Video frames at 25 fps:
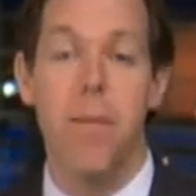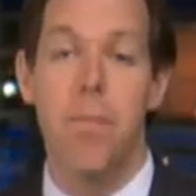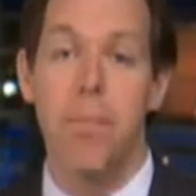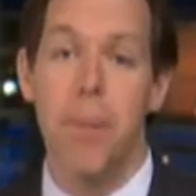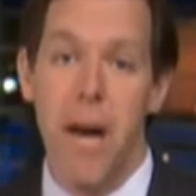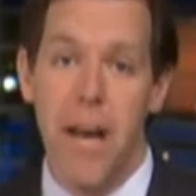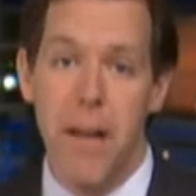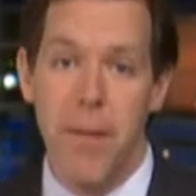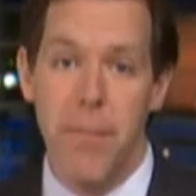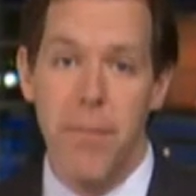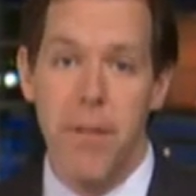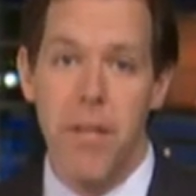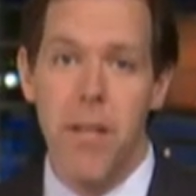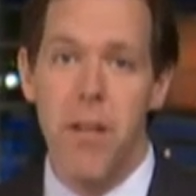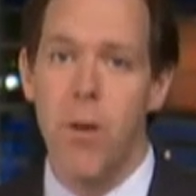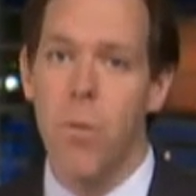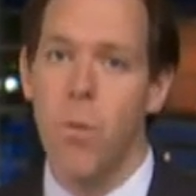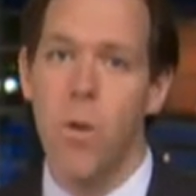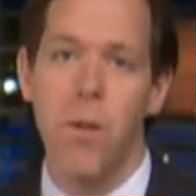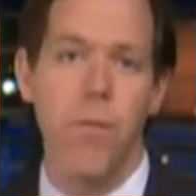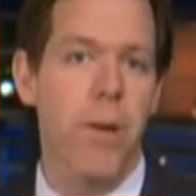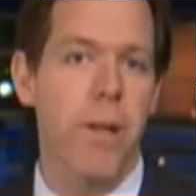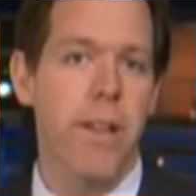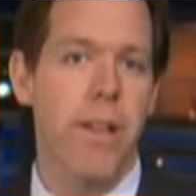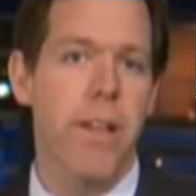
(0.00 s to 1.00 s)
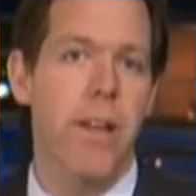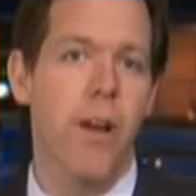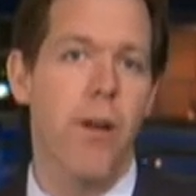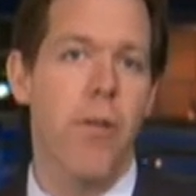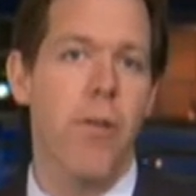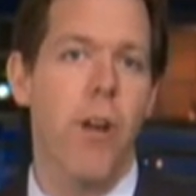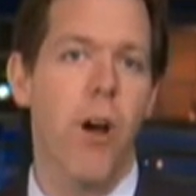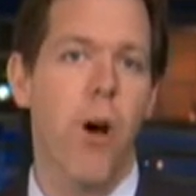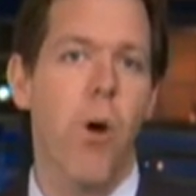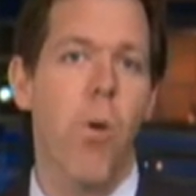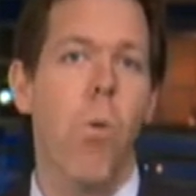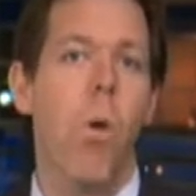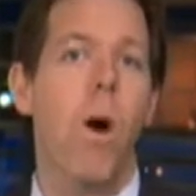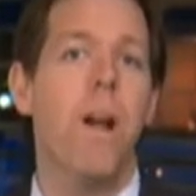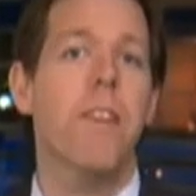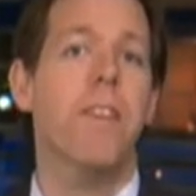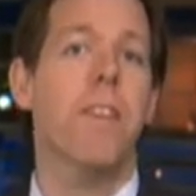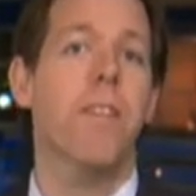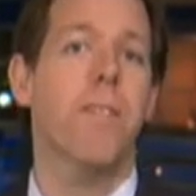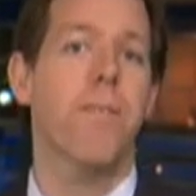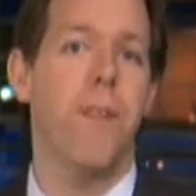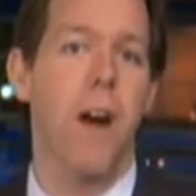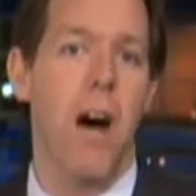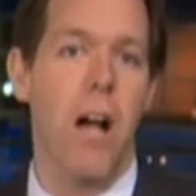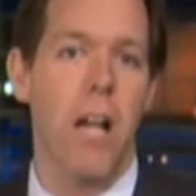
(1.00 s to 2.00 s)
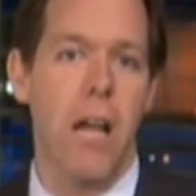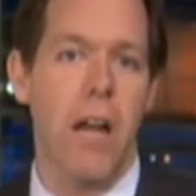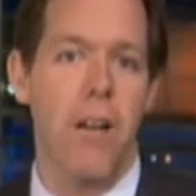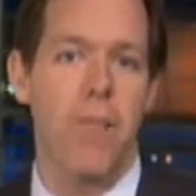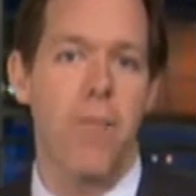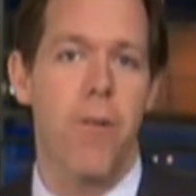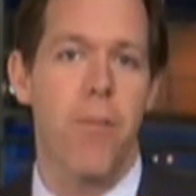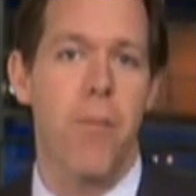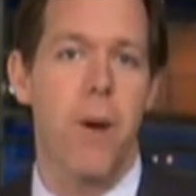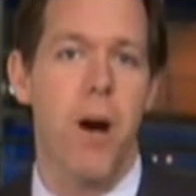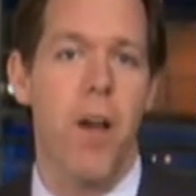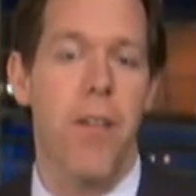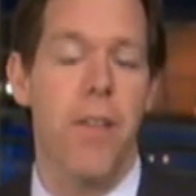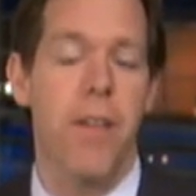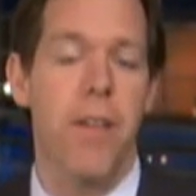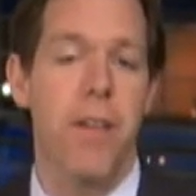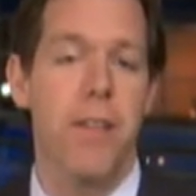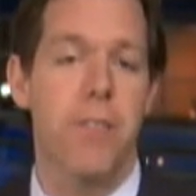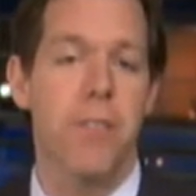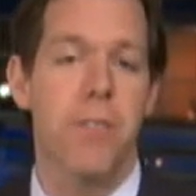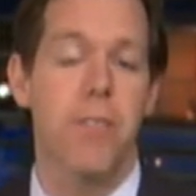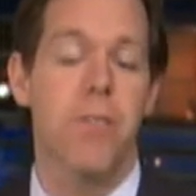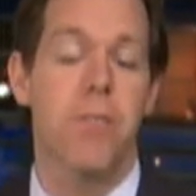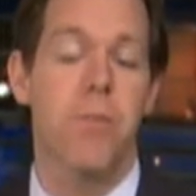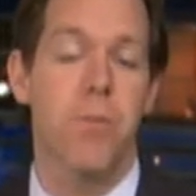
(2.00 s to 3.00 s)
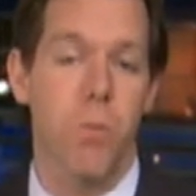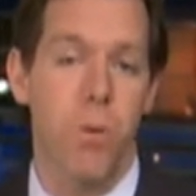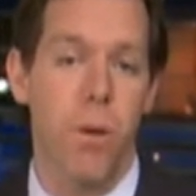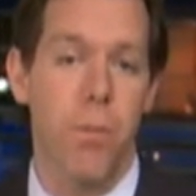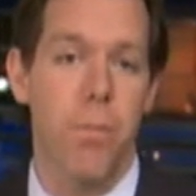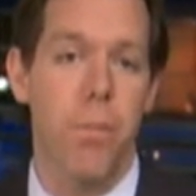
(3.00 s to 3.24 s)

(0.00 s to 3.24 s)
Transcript: But we really don't know what the fallout from all this will